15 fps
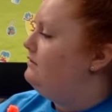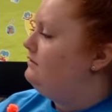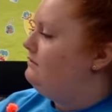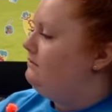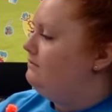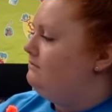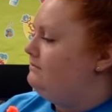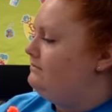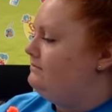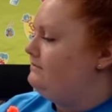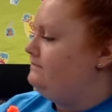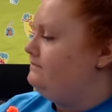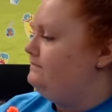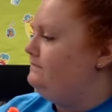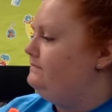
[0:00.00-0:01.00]

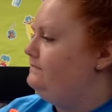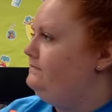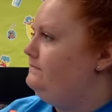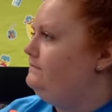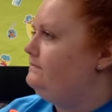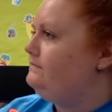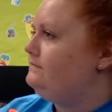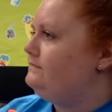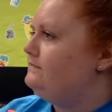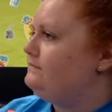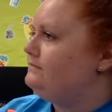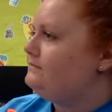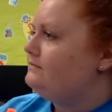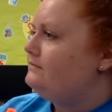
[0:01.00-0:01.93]
Nobody speaks.